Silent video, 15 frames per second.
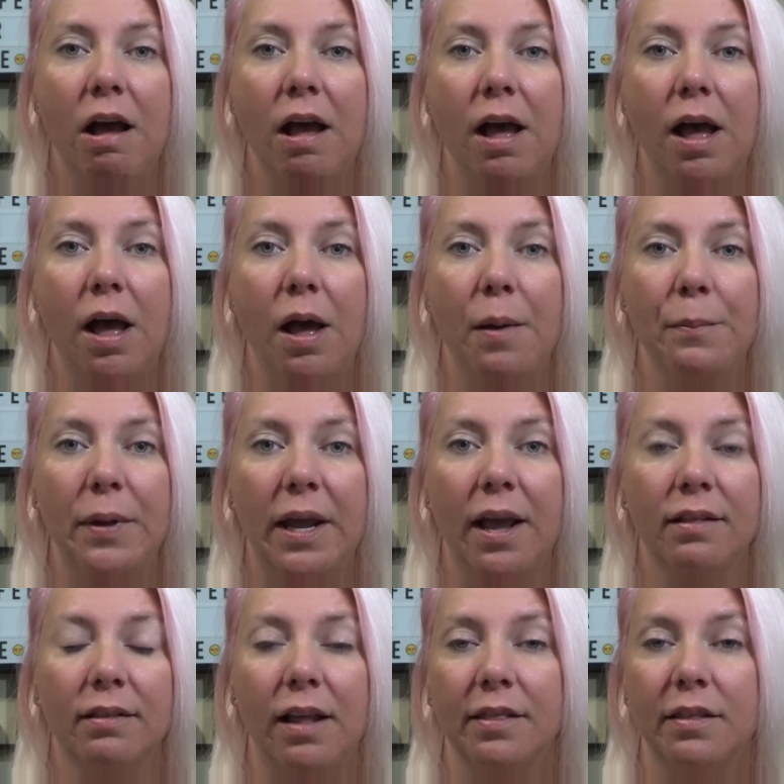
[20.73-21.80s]

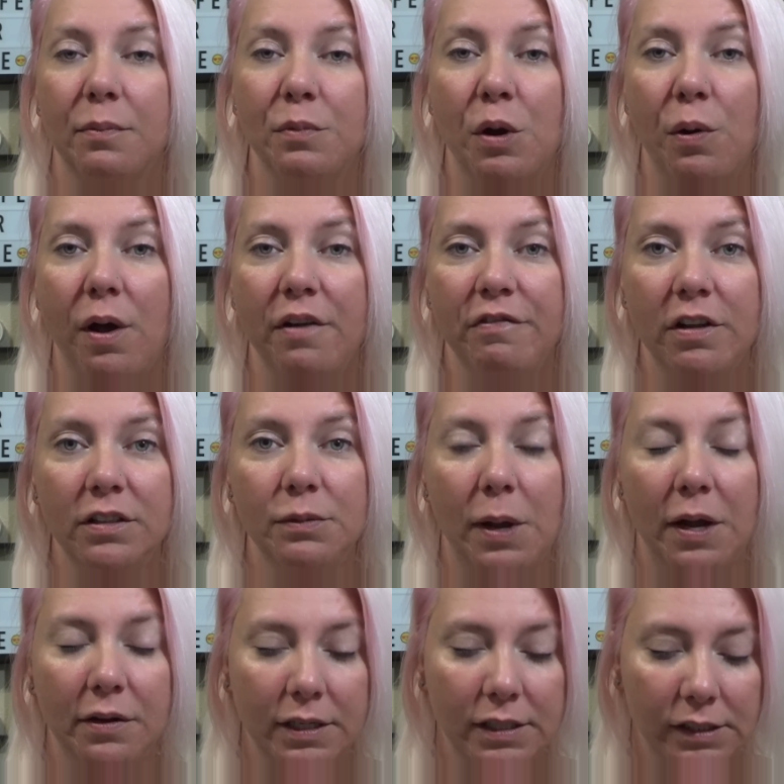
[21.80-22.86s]
and let them know how I felt
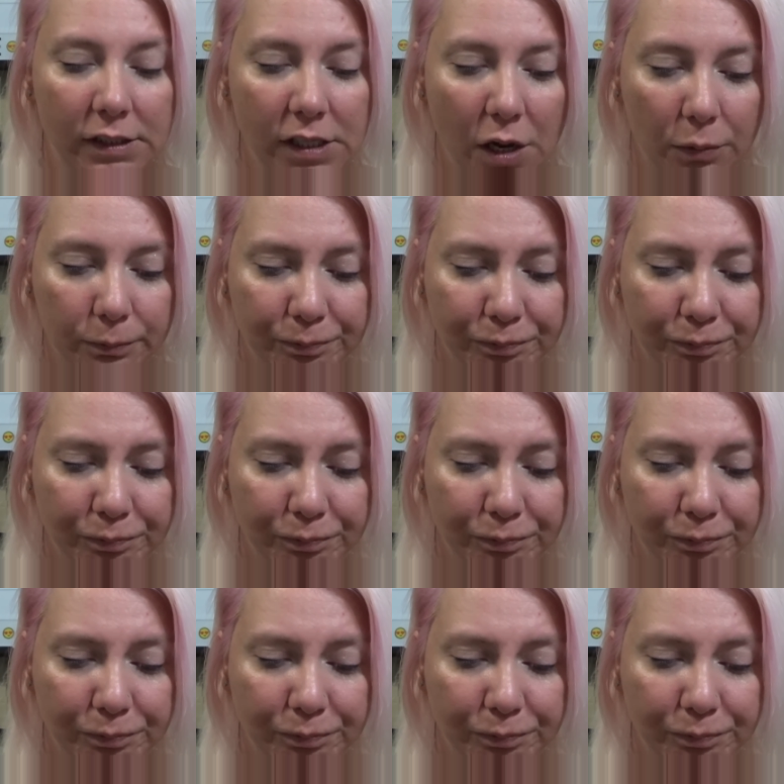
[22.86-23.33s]
about it. So